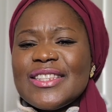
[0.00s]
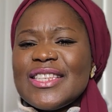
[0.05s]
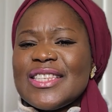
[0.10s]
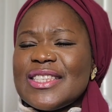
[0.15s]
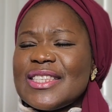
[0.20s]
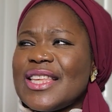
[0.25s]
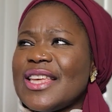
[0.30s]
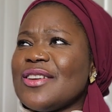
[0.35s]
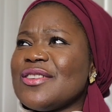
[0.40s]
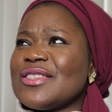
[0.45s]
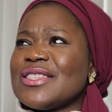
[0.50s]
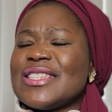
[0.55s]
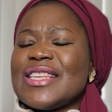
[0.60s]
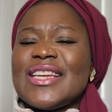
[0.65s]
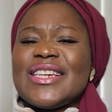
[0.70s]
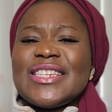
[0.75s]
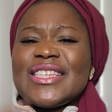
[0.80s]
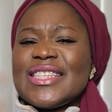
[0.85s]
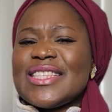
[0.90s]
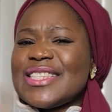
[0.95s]
this girl
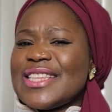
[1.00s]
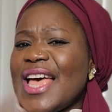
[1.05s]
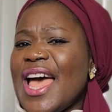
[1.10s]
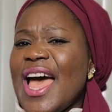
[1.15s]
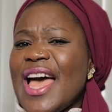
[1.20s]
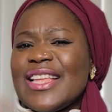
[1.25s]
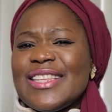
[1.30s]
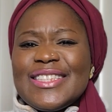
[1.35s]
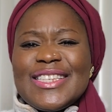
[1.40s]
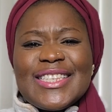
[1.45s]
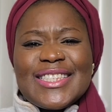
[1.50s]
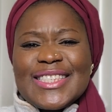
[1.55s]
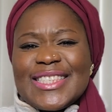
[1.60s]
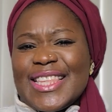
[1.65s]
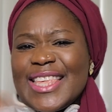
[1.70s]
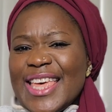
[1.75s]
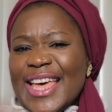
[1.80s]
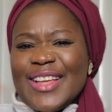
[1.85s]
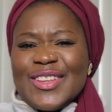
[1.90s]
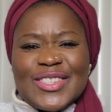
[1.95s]
said it. This
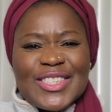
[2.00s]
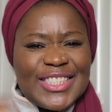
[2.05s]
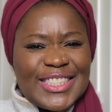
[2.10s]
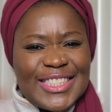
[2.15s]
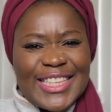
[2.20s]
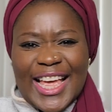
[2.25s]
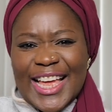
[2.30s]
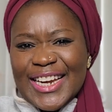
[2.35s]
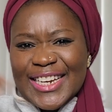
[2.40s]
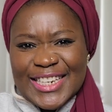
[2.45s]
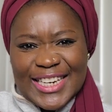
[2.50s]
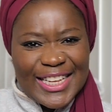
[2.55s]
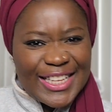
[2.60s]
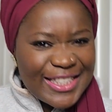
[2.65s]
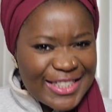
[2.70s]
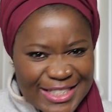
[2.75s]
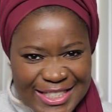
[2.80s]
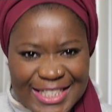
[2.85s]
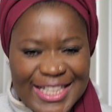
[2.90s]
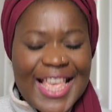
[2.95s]
girl said
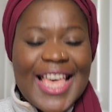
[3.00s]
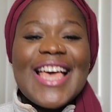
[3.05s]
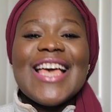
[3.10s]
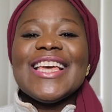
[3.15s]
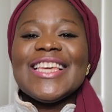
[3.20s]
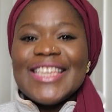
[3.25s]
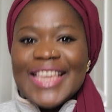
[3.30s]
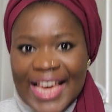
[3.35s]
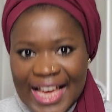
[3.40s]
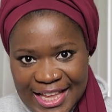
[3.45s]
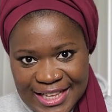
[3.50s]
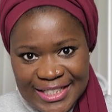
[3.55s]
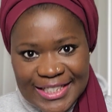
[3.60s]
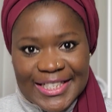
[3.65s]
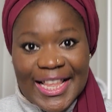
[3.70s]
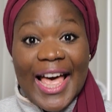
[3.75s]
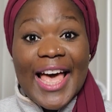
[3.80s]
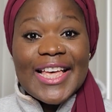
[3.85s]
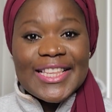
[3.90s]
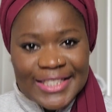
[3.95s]
it.
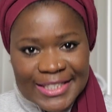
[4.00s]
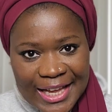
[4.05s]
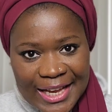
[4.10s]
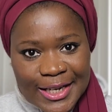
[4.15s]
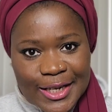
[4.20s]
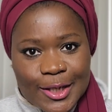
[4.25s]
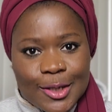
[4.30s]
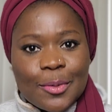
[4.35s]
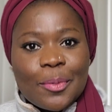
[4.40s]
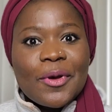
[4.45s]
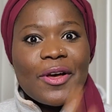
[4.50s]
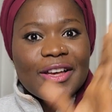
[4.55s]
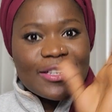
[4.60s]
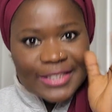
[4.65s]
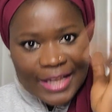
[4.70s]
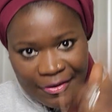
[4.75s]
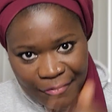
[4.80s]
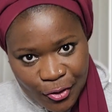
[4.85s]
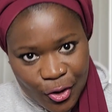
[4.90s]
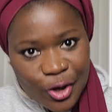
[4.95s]
Yes, I said it
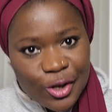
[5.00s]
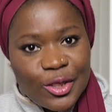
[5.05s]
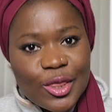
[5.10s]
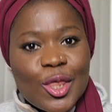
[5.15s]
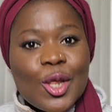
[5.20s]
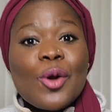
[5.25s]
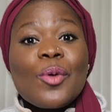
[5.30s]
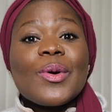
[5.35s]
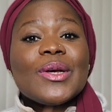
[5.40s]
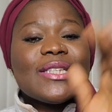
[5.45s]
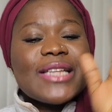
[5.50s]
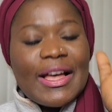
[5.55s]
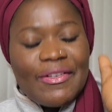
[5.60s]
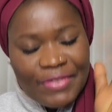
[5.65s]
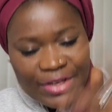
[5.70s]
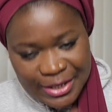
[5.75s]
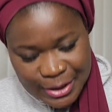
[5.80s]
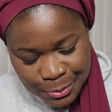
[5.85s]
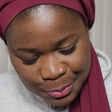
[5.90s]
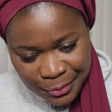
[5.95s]
because I've gone through it.
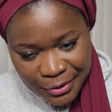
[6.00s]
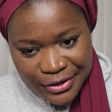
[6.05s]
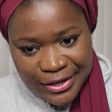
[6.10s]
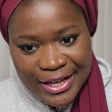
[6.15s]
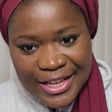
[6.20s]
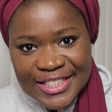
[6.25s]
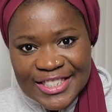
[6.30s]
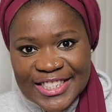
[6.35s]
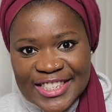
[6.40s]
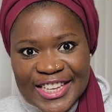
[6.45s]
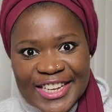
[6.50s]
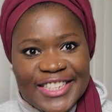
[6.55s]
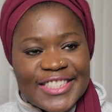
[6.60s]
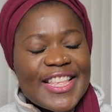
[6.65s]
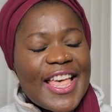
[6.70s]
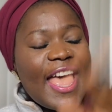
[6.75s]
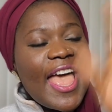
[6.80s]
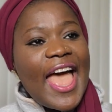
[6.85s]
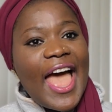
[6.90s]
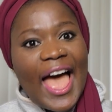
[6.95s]
I've experienced
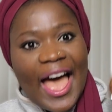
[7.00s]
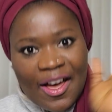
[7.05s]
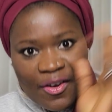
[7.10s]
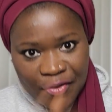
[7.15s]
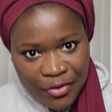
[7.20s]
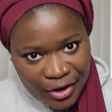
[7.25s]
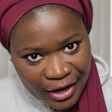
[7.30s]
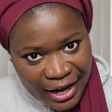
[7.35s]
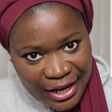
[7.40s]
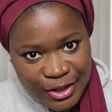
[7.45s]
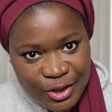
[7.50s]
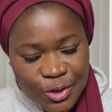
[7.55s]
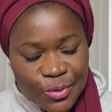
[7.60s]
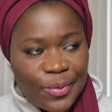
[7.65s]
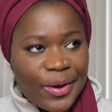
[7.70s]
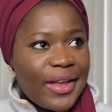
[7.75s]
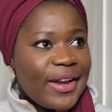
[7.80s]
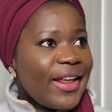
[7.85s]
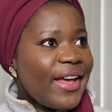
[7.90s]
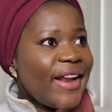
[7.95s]
it. I've
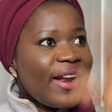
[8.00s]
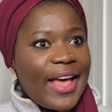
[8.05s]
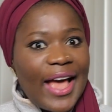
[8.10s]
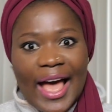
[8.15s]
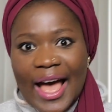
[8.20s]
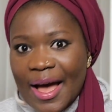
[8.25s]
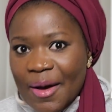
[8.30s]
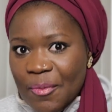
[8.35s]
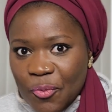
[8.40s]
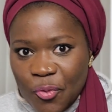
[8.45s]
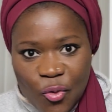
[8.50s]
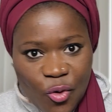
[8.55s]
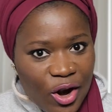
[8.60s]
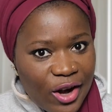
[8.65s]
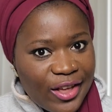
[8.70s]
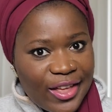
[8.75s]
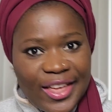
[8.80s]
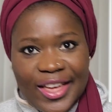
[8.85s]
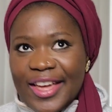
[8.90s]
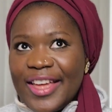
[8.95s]
graduated. I'm
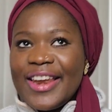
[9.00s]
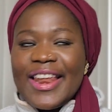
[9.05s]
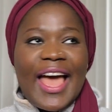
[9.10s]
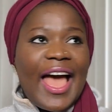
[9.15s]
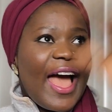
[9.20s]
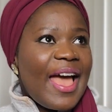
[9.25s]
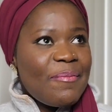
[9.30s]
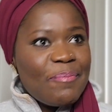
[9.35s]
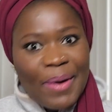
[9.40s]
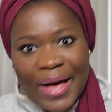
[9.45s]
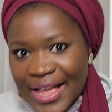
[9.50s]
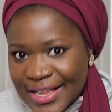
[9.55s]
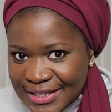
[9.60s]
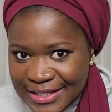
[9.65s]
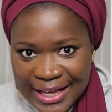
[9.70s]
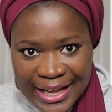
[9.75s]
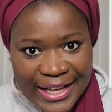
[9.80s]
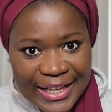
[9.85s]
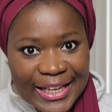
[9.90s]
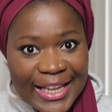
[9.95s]
working. I
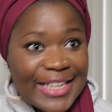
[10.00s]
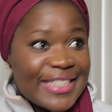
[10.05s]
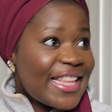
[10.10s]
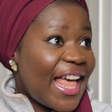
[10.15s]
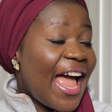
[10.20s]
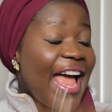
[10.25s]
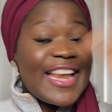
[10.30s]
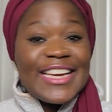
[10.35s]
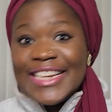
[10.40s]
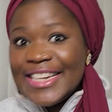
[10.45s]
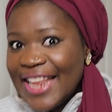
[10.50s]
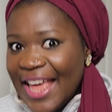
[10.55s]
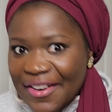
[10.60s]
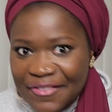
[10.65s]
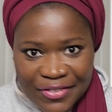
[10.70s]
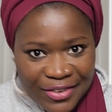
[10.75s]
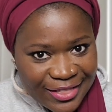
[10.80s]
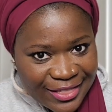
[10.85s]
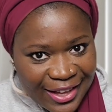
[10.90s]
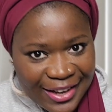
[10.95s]
passed NCLEX. I did
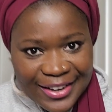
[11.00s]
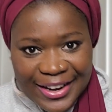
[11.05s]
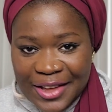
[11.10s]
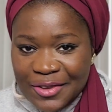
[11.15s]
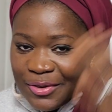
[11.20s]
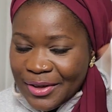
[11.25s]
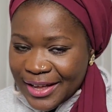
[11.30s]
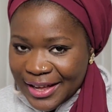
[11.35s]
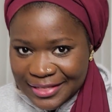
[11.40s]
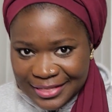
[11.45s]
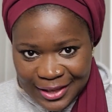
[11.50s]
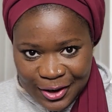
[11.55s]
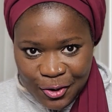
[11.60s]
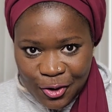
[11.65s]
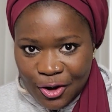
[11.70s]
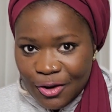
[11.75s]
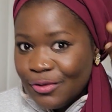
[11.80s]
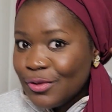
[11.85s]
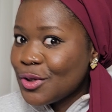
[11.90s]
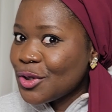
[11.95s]
everything that you can
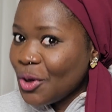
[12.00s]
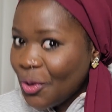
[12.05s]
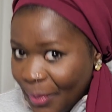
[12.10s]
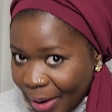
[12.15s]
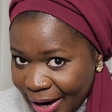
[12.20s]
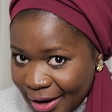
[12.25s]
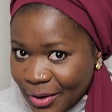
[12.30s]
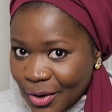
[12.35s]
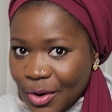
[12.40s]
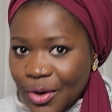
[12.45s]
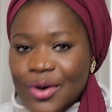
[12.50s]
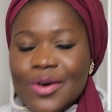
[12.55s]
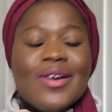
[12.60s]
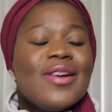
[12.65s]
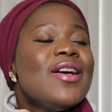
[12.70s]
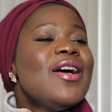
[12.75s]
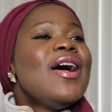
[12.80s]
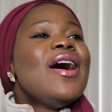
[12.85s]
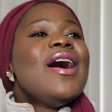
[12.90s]
think of. So I know.